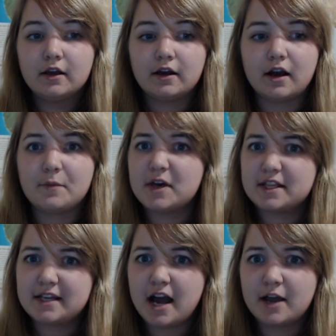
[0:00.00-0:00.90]
by the
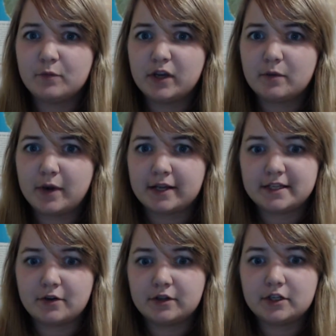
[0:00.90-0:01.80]
time we get back
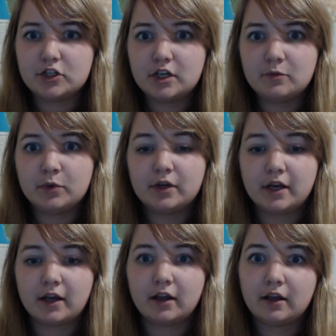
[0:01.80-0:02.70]
down to the Jeep
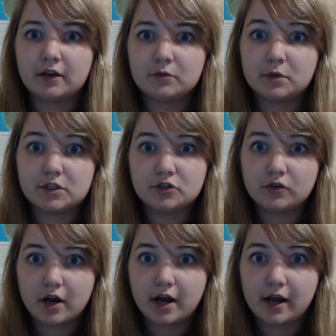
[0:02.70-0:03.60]
and everybody's
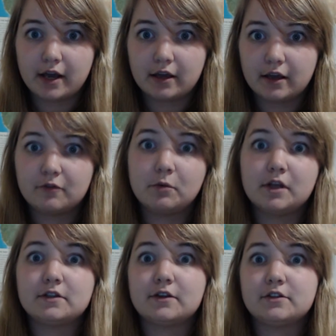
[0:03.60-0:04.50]
dry,
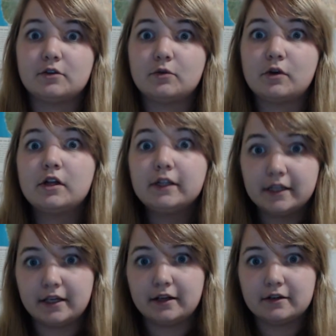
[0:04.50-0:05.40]
everybody's also
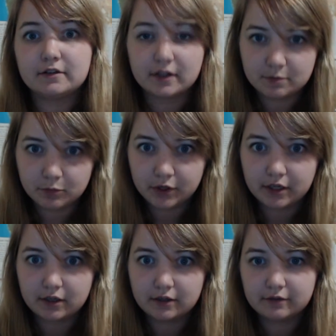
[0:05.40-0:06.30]
clean. So that's
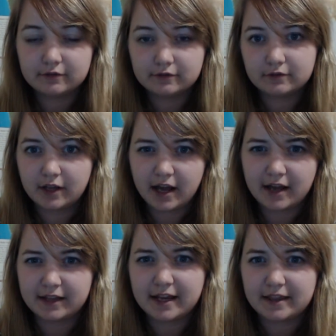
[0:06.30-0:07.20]
pretty.
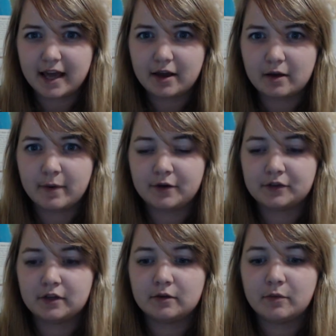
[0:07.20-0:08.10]
I like that about
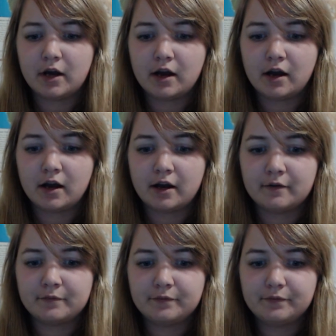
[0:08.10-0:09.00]
them.
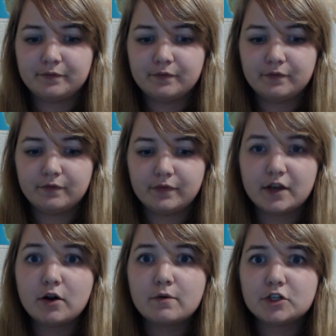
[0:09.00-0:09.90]
They
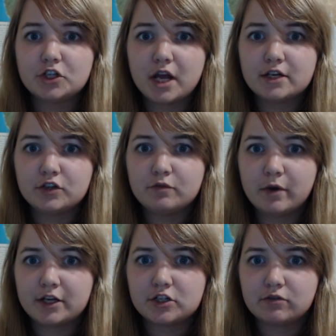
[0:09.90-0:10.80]
don't shed too
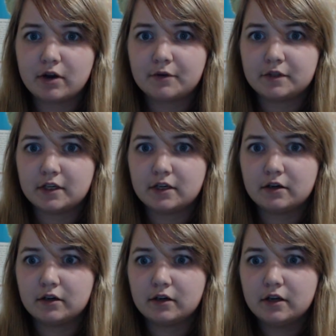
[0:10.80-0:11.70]
much throughout the
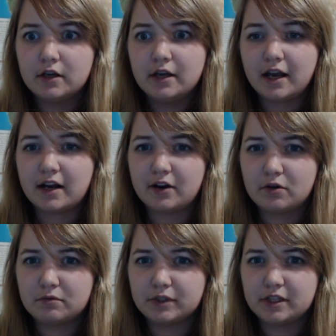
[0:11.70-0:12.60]
year. And I
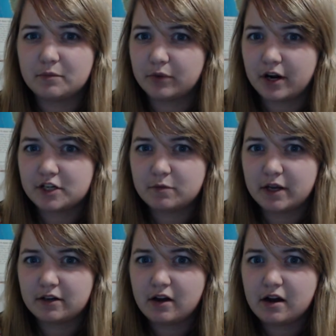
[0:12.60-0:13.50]
don't really brush
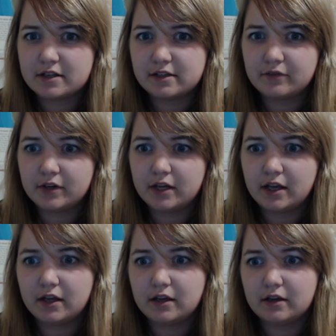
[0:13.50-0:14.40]
my dogs every
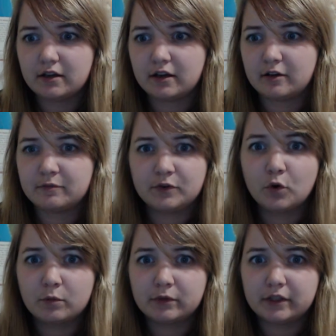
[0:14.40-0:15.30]
day,
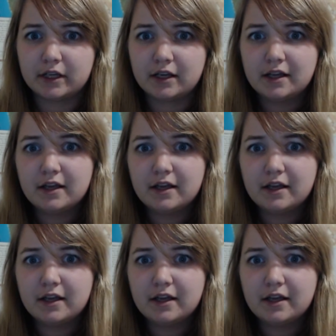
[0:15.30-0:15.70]
normally.